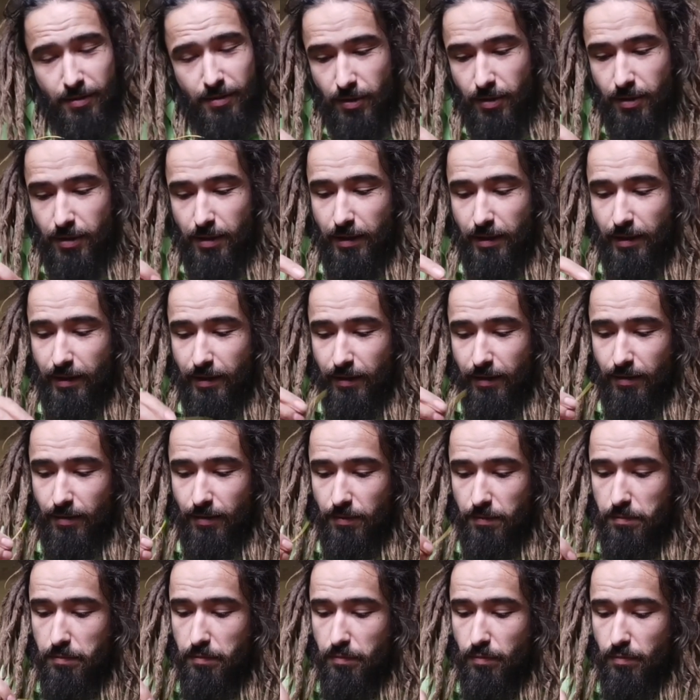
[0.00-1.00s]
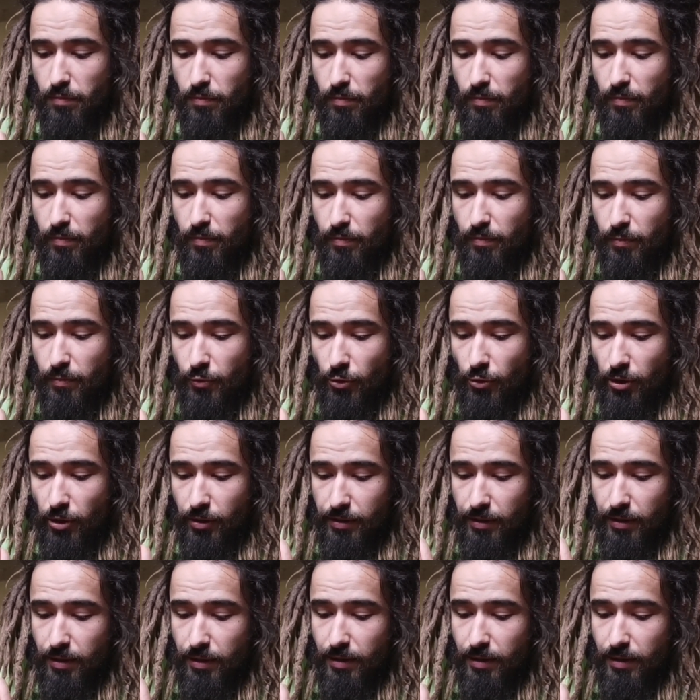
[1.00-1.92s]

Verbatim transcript: draw it in more closely.